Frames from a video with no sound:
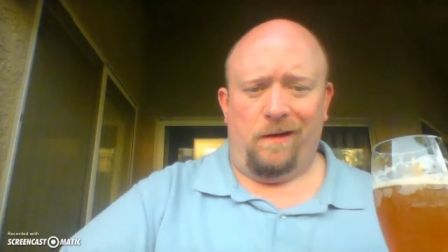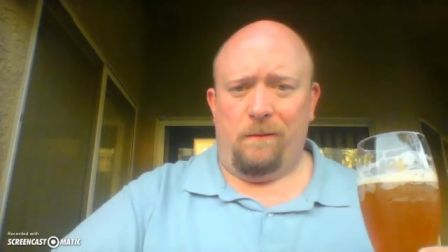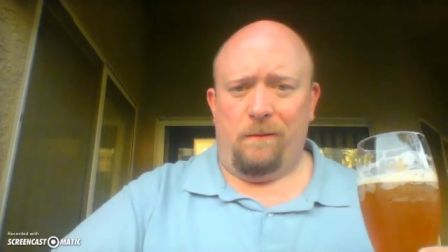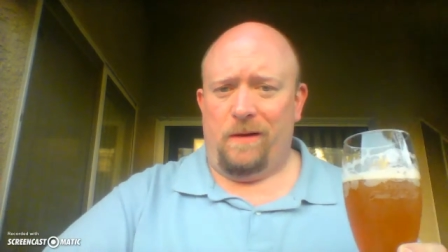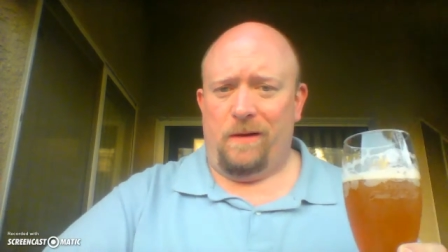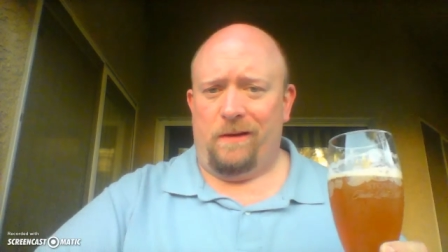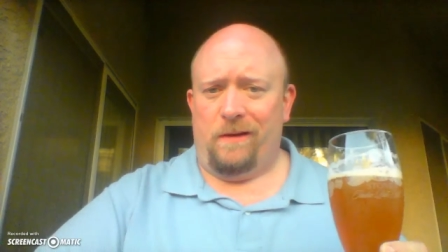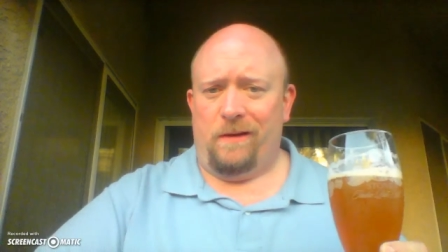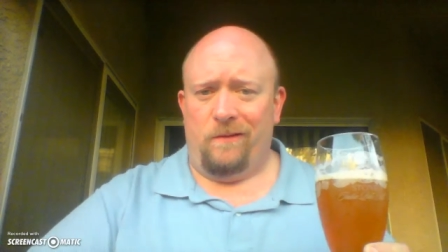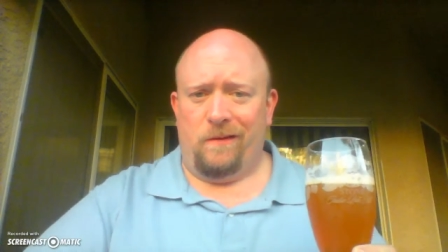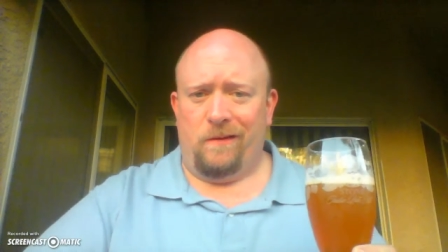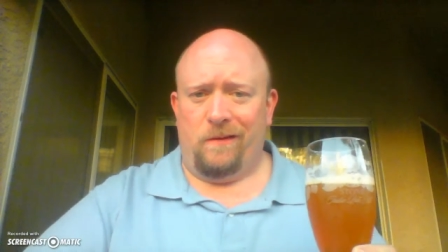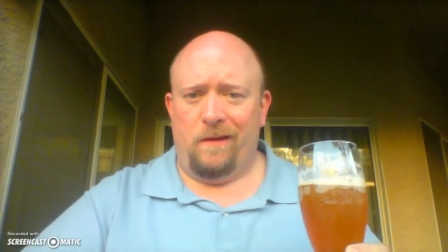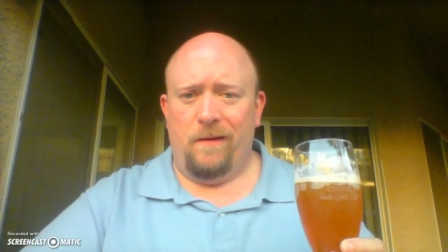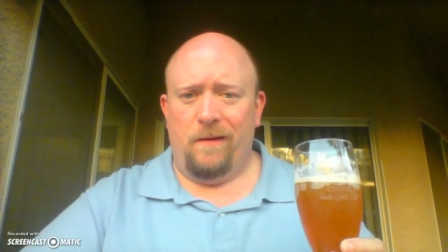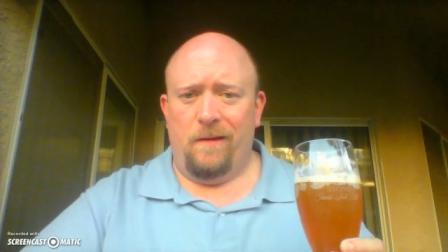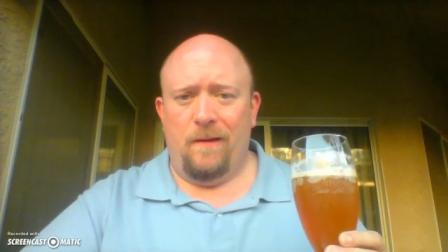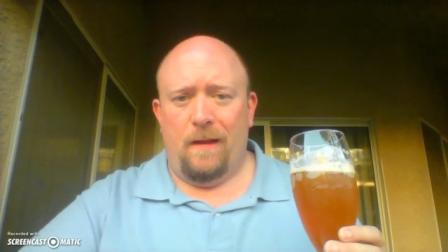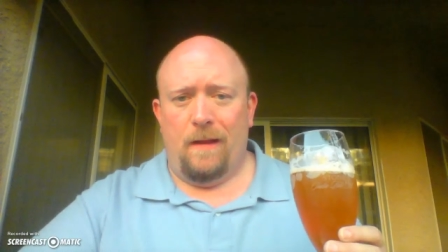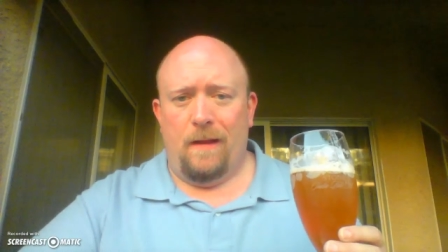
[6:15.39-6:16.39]
I mean, there's
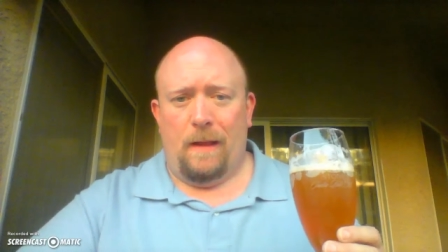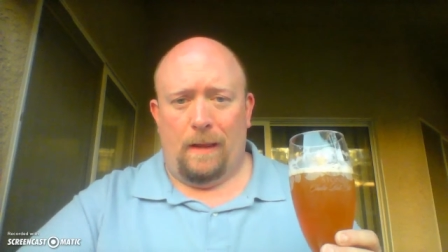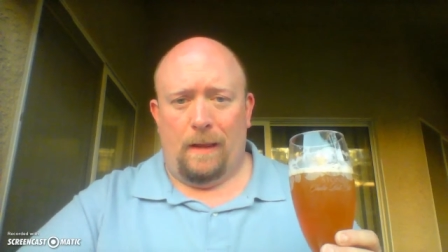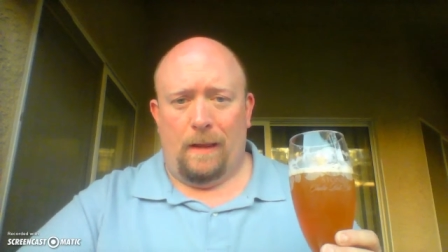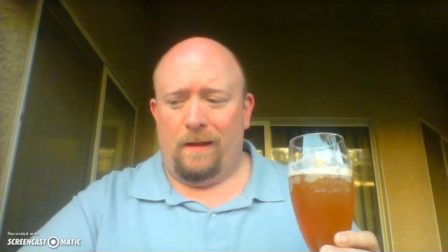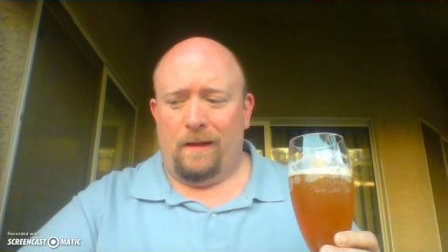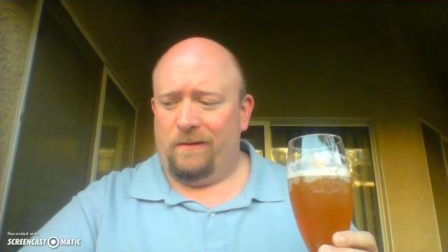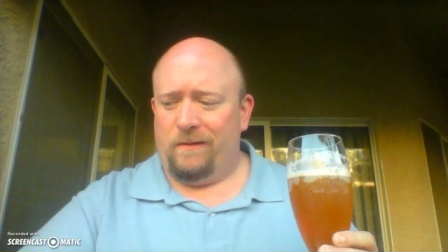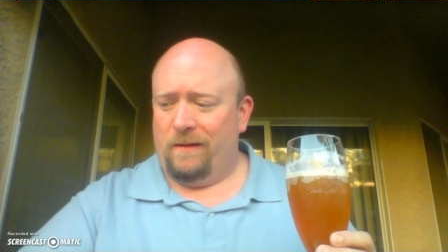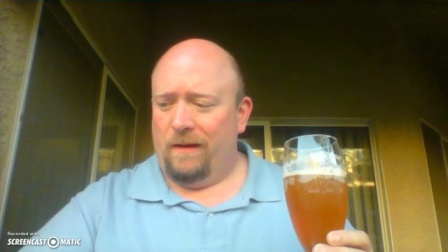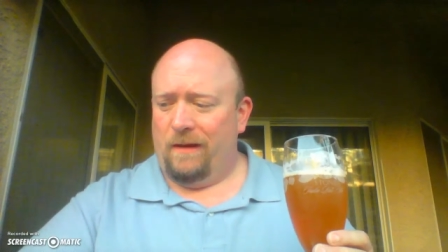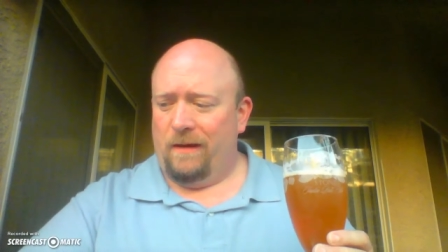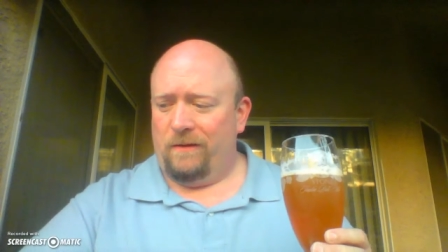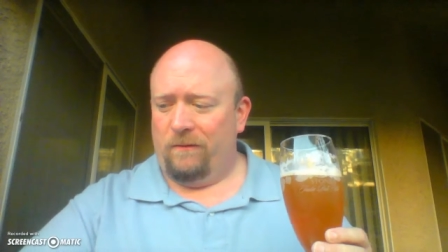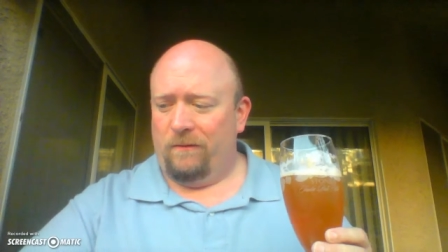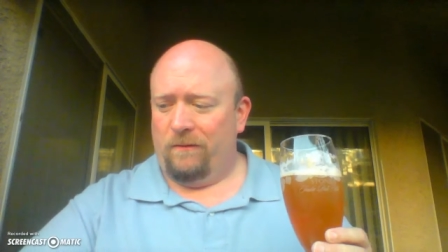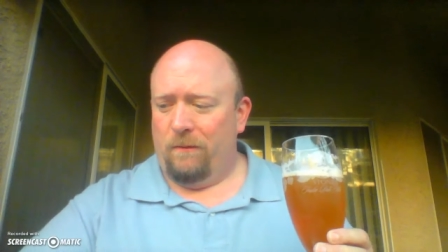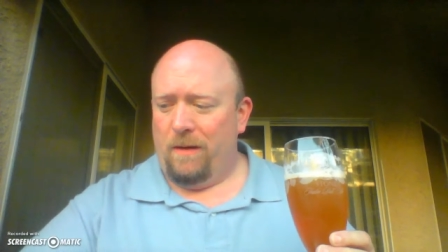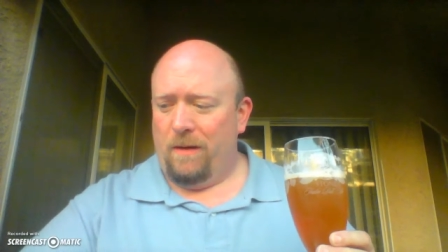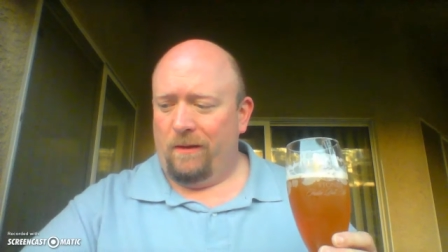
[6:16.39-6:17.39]
lots and lots
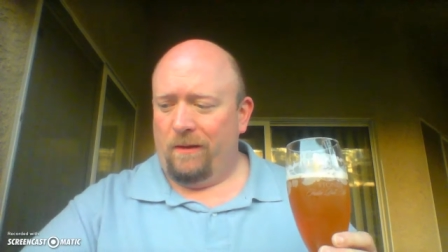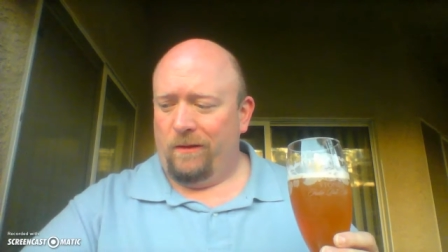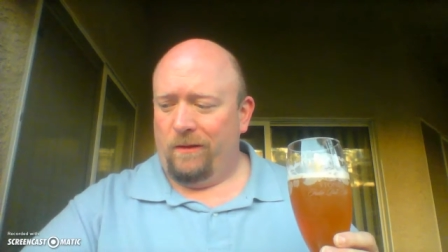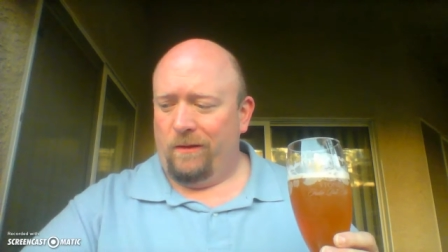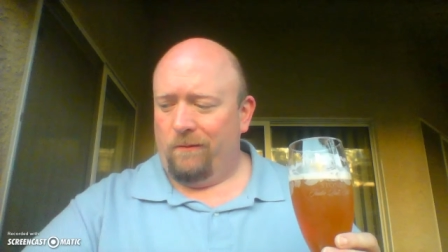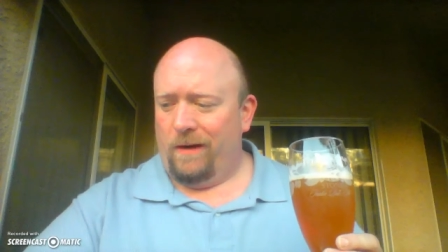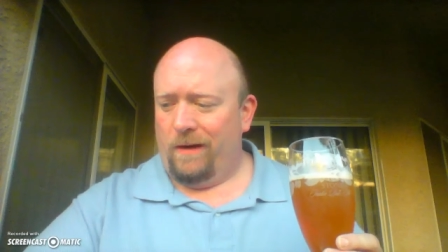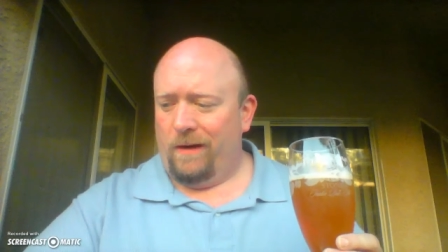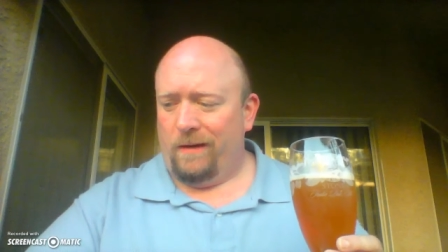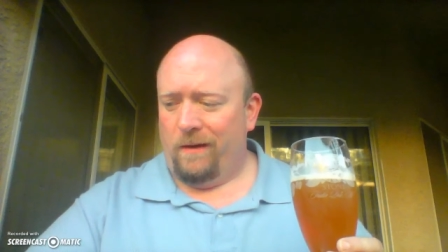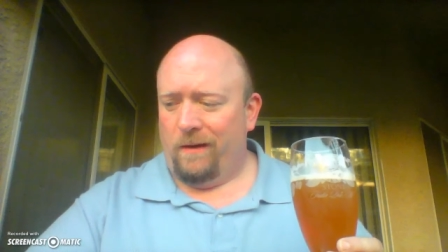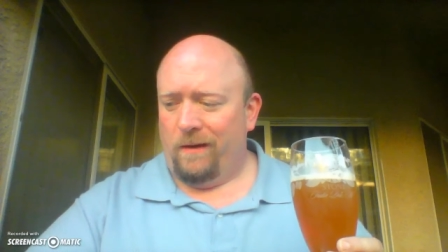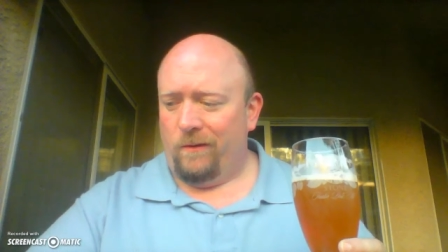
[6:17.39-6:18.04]
of them out there right now.